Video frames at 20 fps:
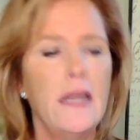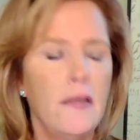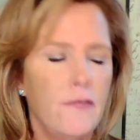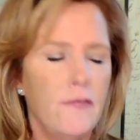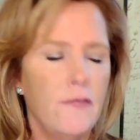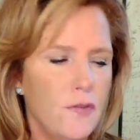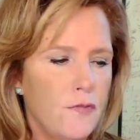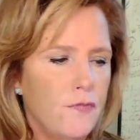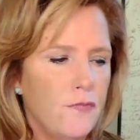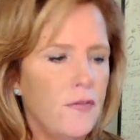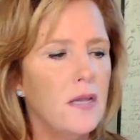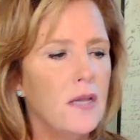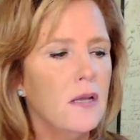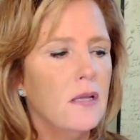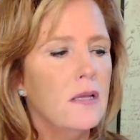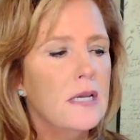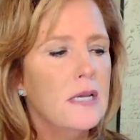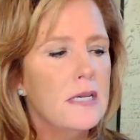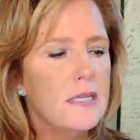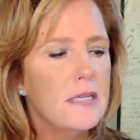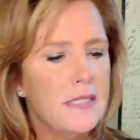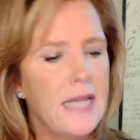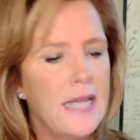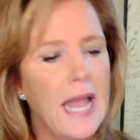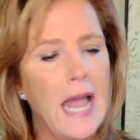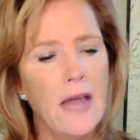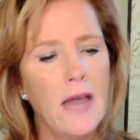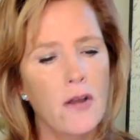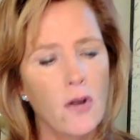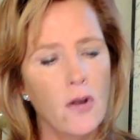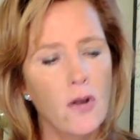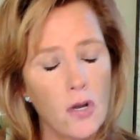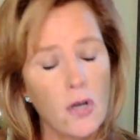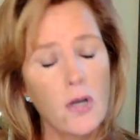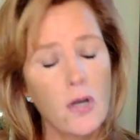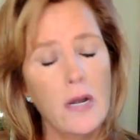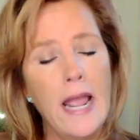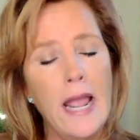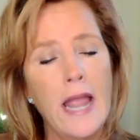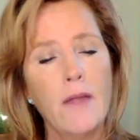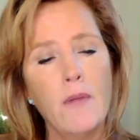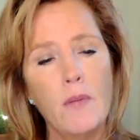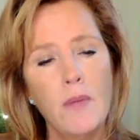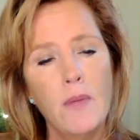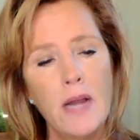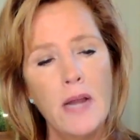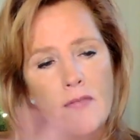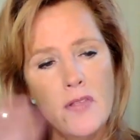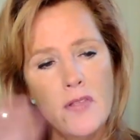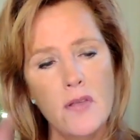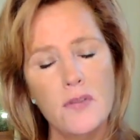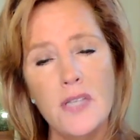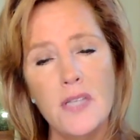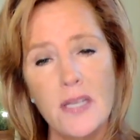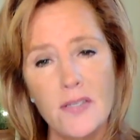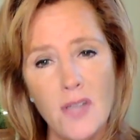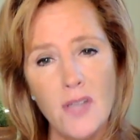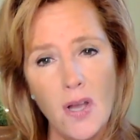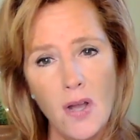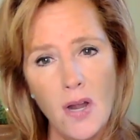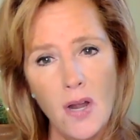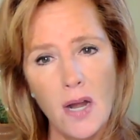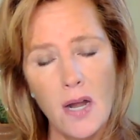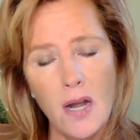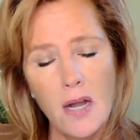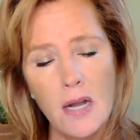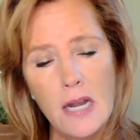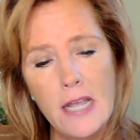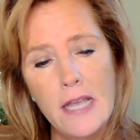if you feel sad, hurt, angry, whatever those things are,